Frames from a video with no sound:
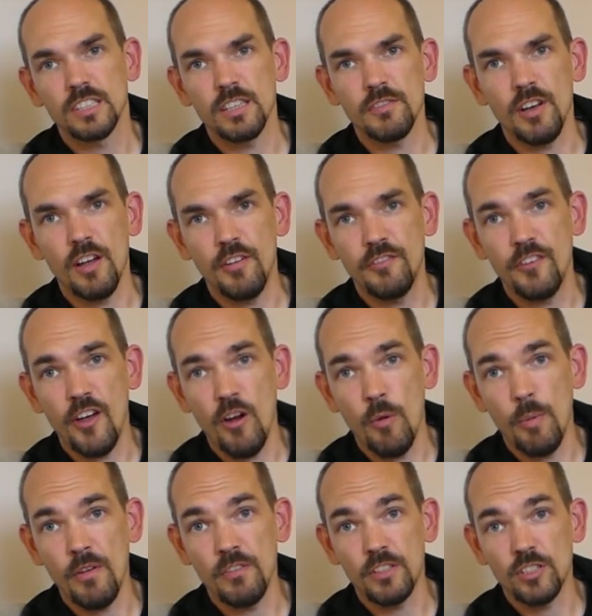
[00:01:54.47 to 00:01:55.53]
give her fur
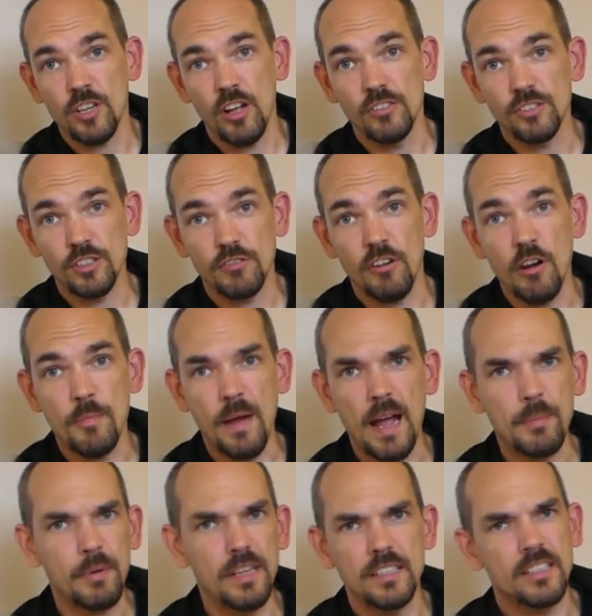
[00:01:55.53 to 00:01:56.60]
a bit of a chance to grow
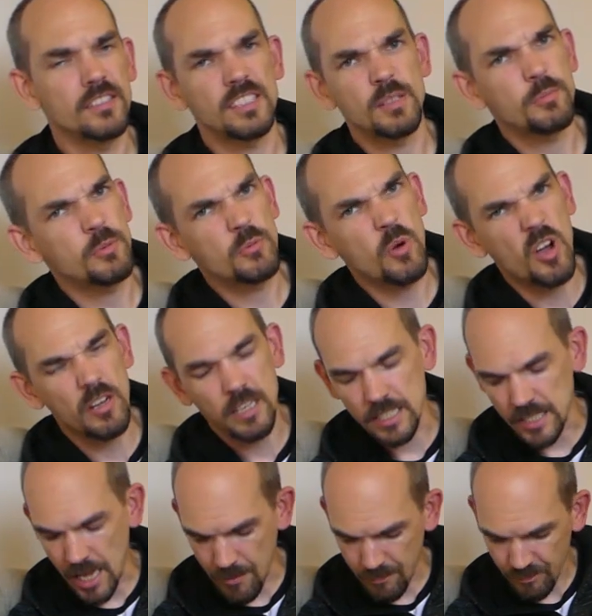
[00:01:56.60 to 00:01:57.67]
back, but it doesn't seem to be
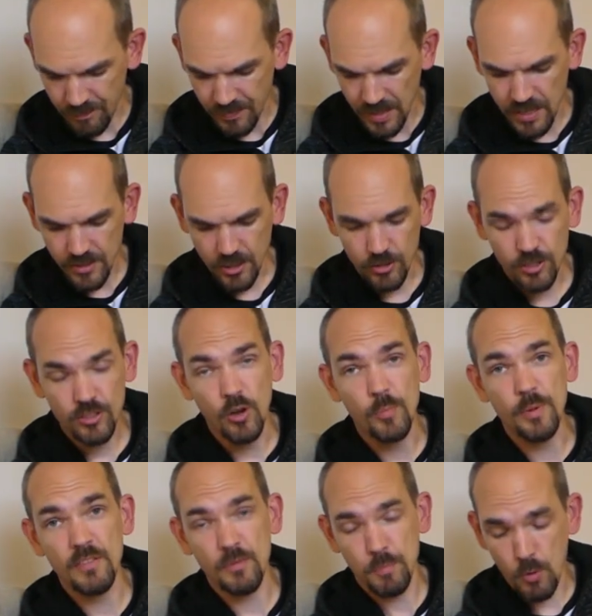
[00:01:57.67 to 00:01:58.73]
working yet. So she's got
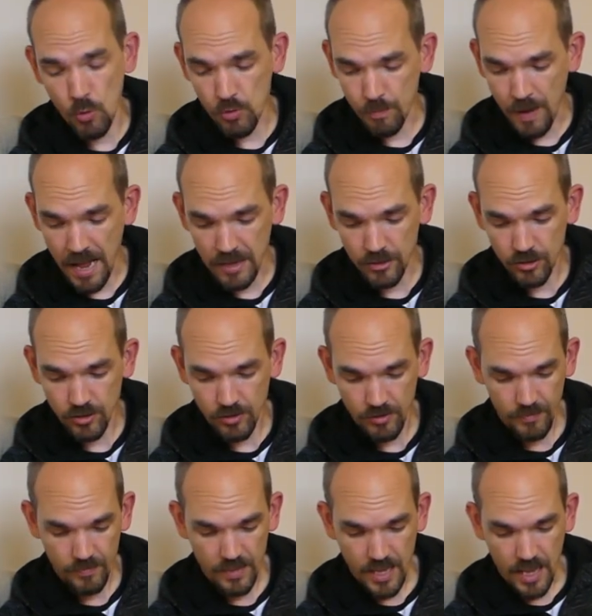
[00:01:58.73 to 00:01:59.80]
a bit of a bald patch
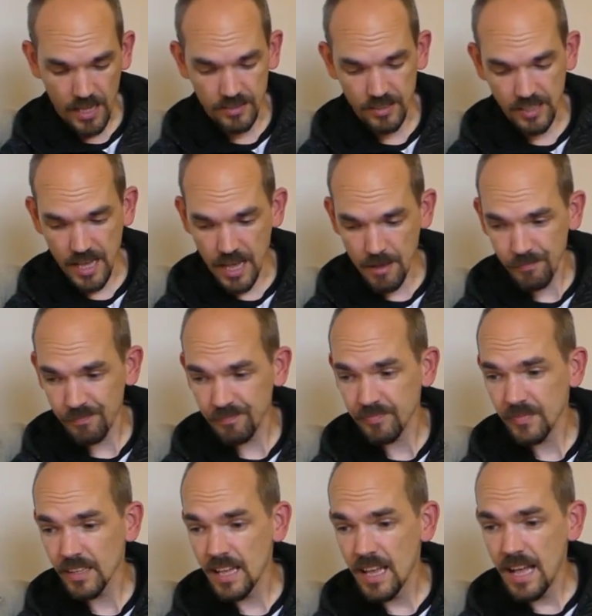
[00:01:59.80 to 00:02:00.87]
under there,
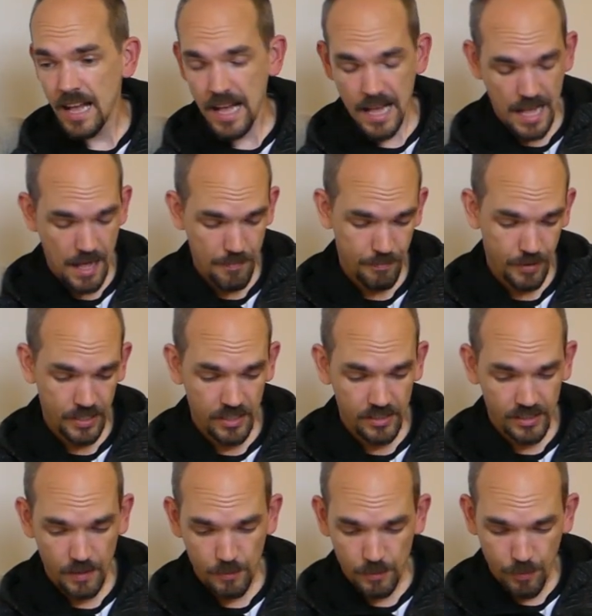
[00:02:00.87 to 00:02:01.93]
but it
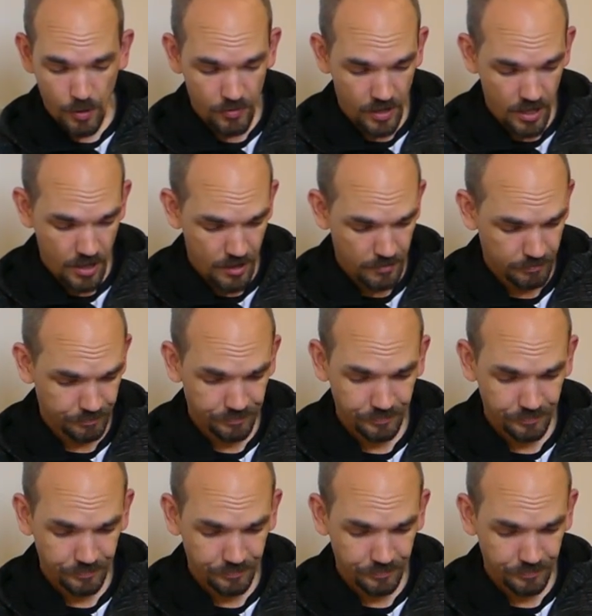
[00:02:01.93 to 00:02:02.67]
doesn't seem to bother her.